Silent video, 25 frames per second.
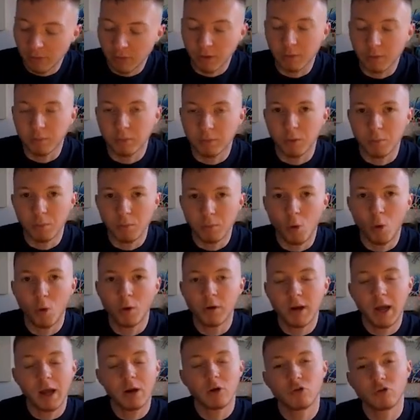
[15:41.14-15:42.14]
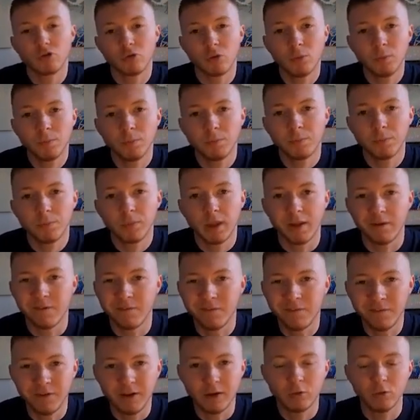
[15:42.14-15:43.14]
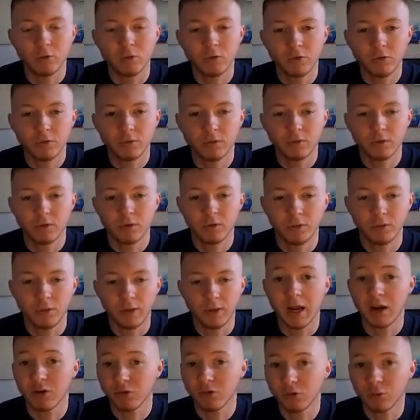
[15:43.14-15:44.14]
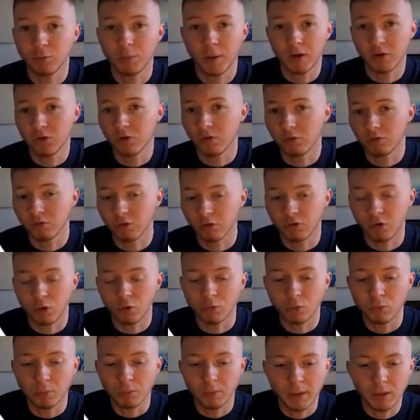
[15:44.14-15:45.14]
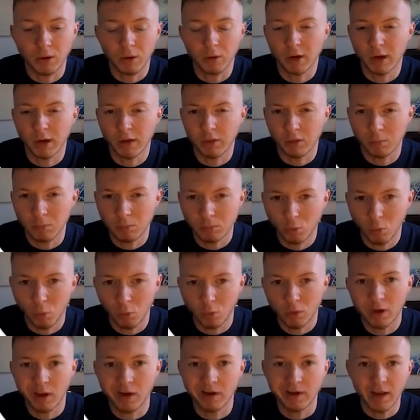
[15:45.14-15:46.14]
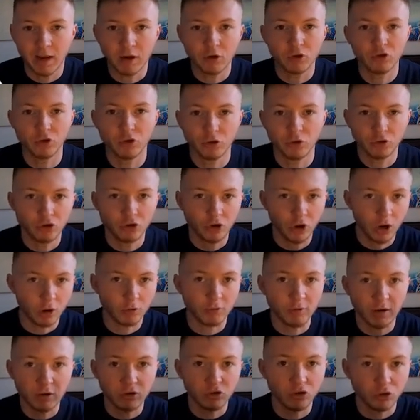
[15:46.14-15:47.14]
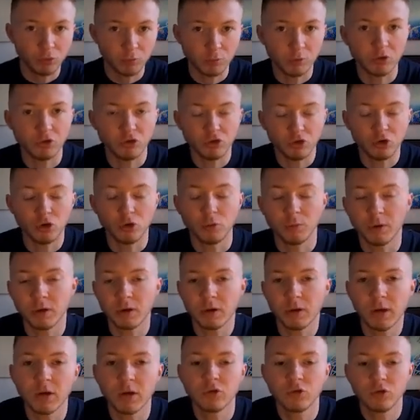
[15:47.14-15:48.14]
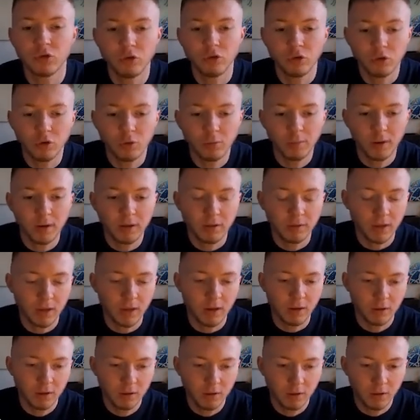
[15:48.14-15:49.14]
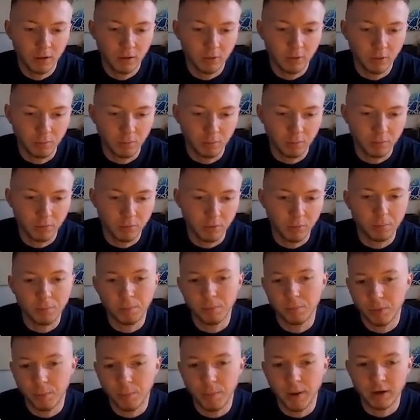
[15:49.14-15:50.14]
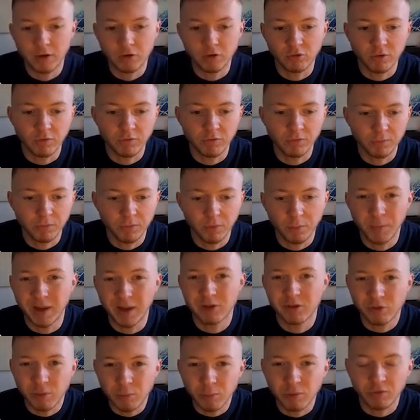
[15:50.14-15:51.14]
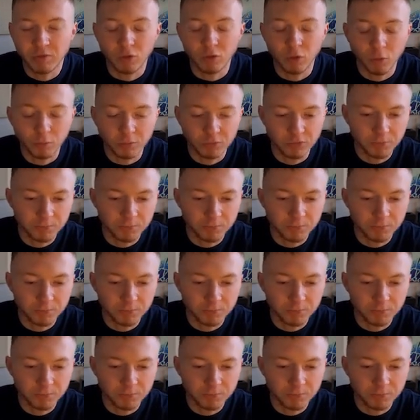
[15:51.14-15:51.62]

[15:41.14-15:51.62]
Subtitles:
the more natural it feels, the actual better the results will be. Okay, the more connection, direct human to human connection you can make that, the better it performs.